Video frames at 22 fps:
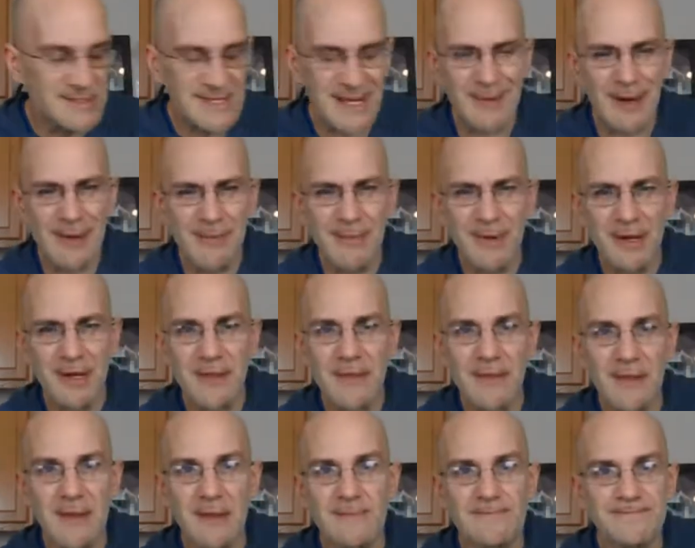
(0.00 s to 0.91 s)
It's like my buddy
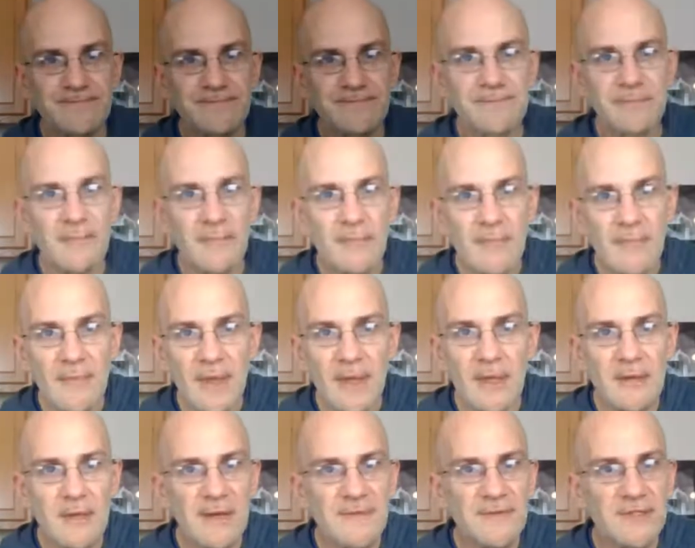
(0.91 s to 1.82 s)
that
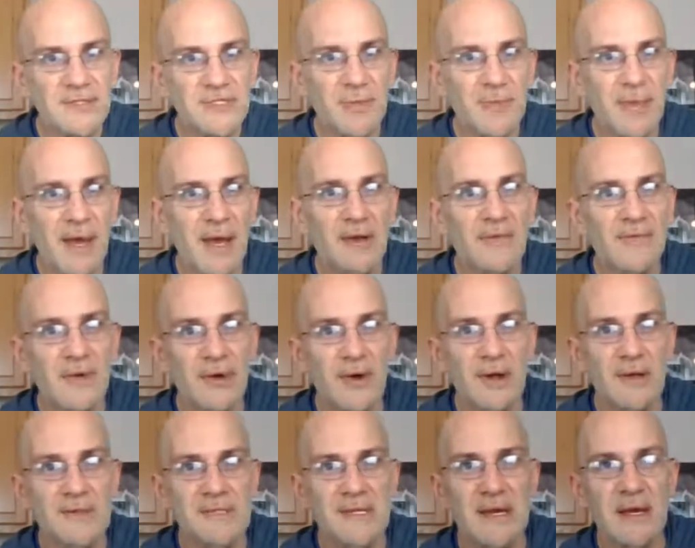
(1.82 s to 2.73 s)
lived in Japan for
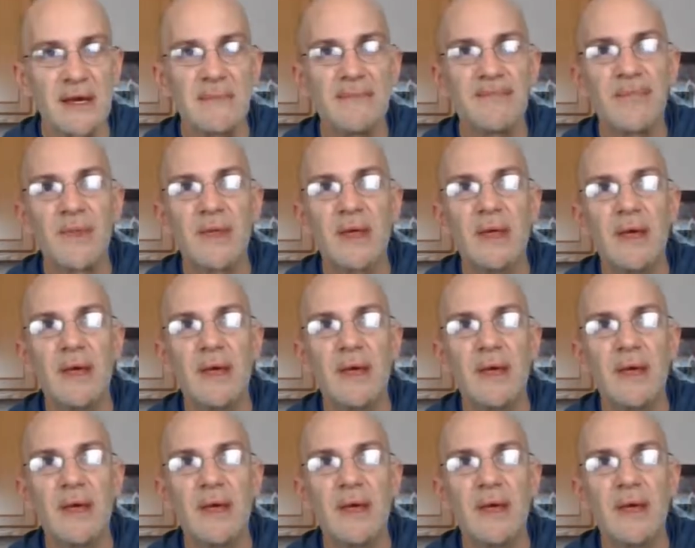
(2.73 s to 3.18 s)
a long time.